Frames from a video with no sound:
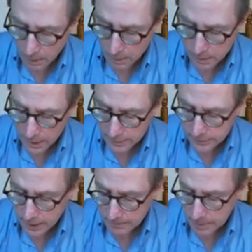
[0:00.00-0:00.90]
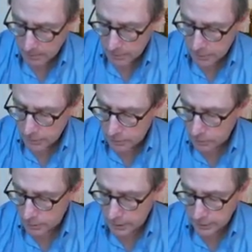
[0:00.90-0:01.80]
Next step, number
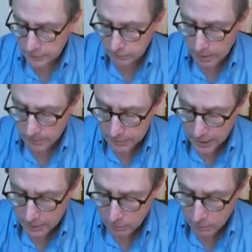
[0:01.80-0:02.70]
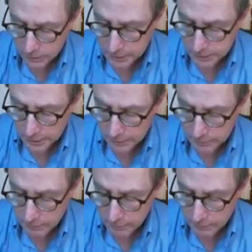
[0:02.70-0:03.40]
2, is to represent all these things.